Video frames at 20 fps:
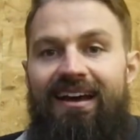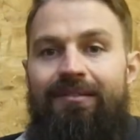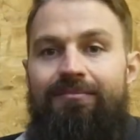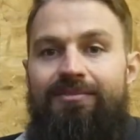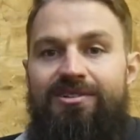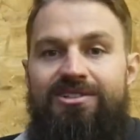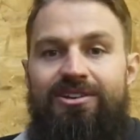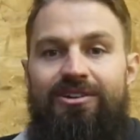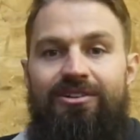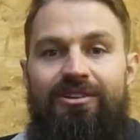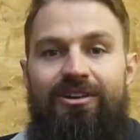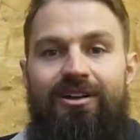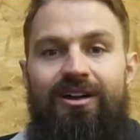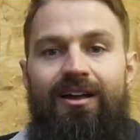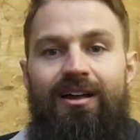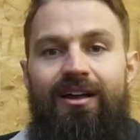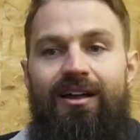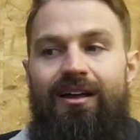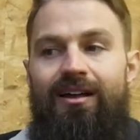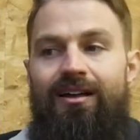so
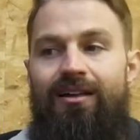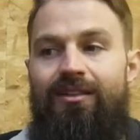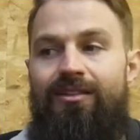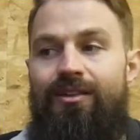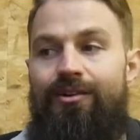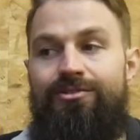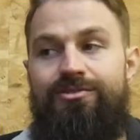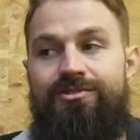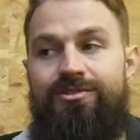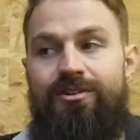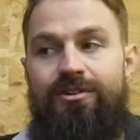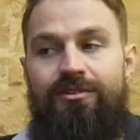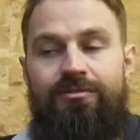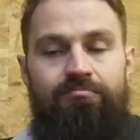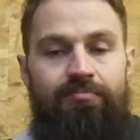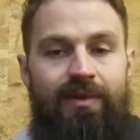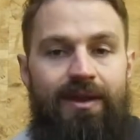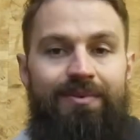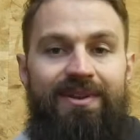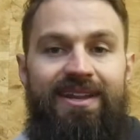that those that
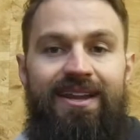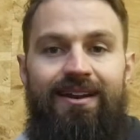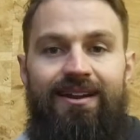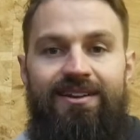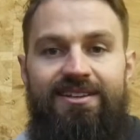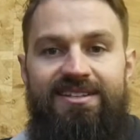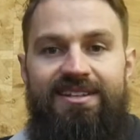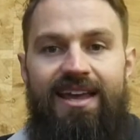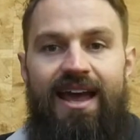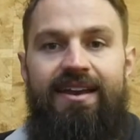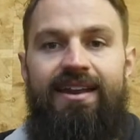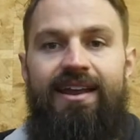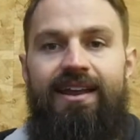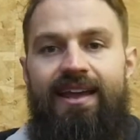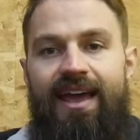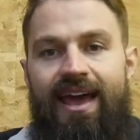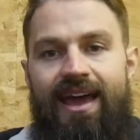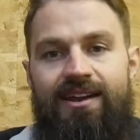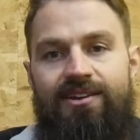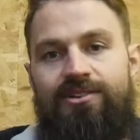maybe didn't understand it
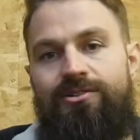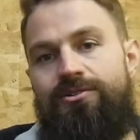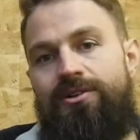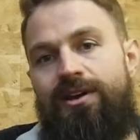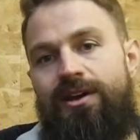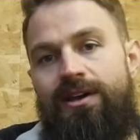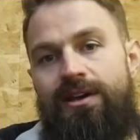can do.